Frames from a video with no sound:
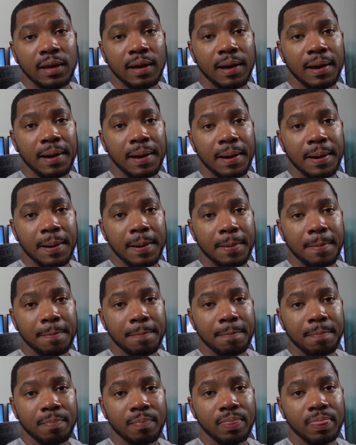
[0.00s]

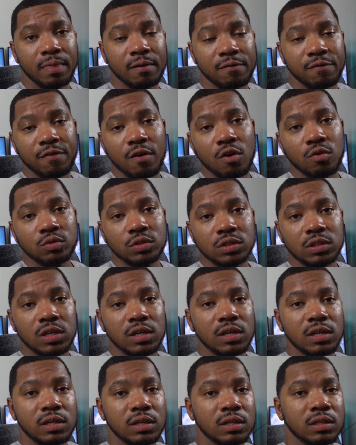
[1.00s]
Um, phone was
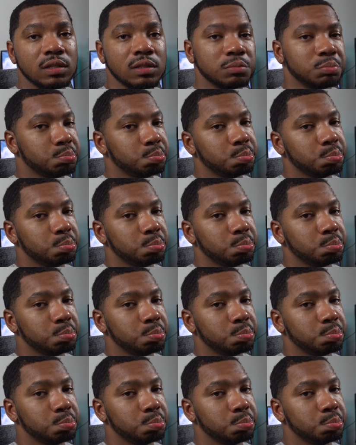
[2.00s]
good,